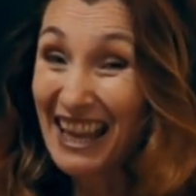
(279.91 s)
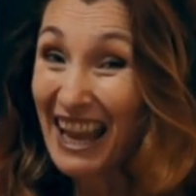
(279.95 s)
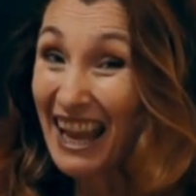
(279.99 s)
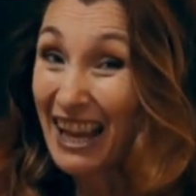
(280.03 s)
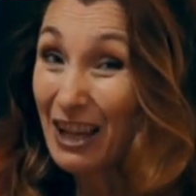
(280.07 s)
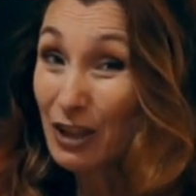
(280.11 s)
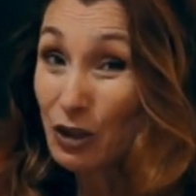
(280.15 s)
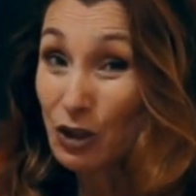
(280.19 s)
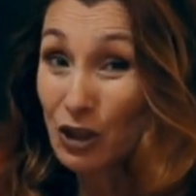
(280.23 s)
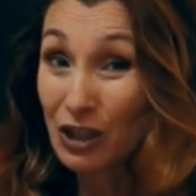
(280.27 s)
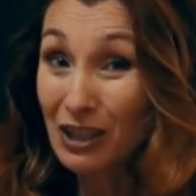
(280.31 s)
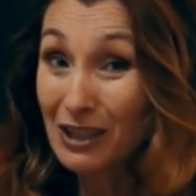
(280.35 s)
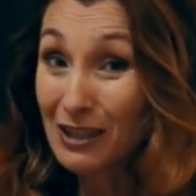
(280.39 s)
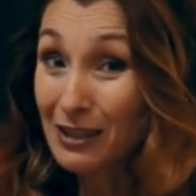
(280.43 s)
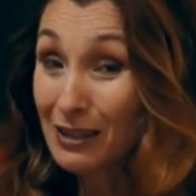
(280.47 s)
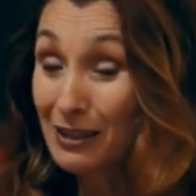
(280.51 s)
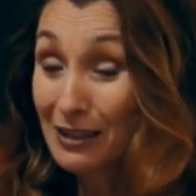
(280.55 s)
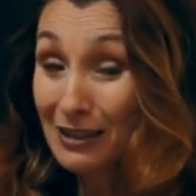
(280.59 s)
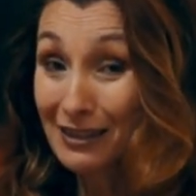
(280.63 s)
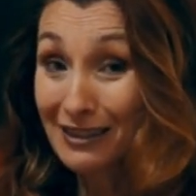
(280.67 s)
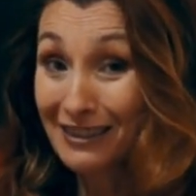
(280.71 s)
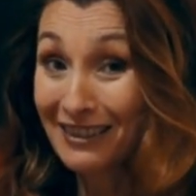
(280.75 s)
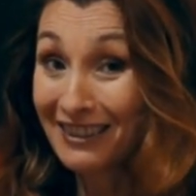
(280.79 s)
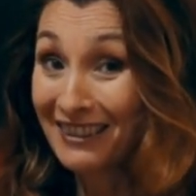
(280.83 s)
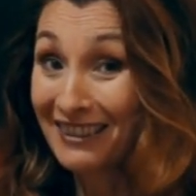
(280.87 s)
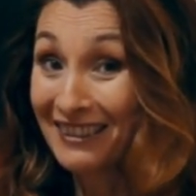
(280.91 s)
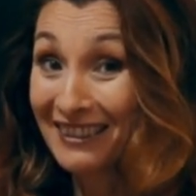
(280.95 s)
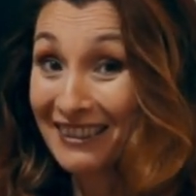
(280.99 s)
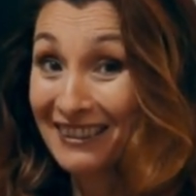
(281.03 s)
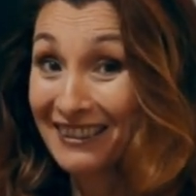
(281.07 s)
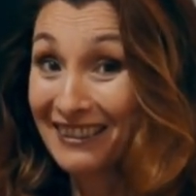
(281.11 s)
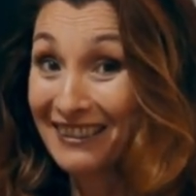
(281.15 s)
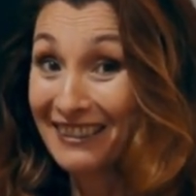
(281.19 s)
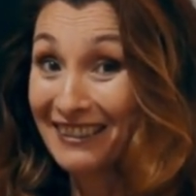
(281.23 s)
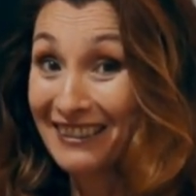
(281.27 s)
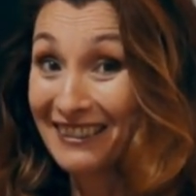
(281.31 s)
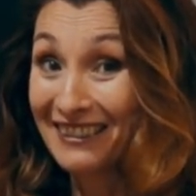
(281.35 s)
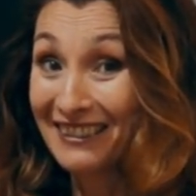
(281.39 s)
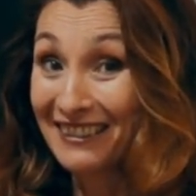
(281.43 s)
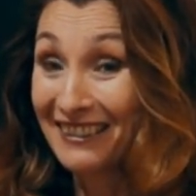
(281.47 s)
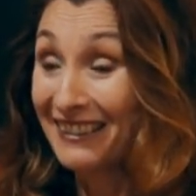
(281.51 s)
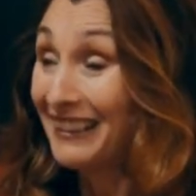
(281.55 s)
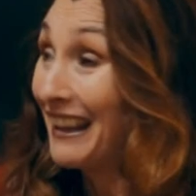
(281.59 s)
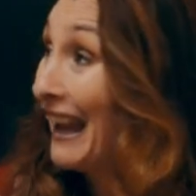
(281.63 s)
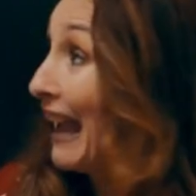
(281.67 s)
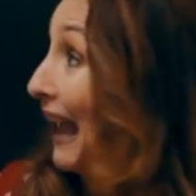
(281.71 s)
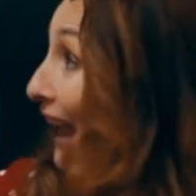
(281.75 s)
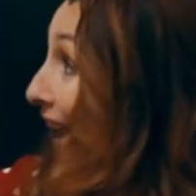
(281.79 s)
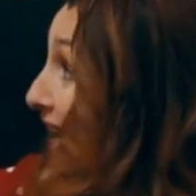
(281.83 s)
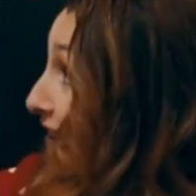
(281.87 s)
H's
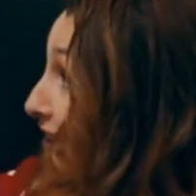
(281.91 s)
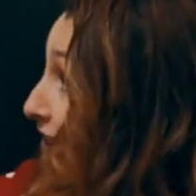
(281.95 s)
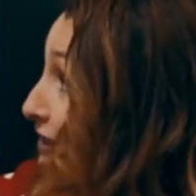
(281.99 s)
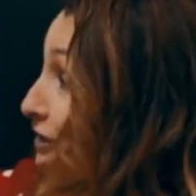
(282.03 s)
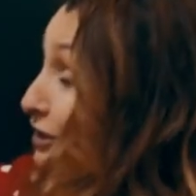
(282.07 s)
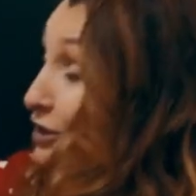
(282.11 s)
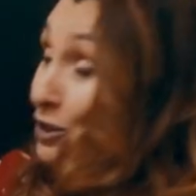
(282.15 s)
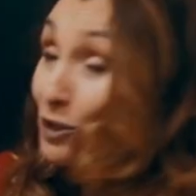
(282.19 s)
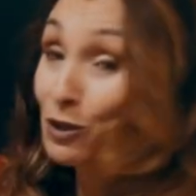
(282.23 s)
added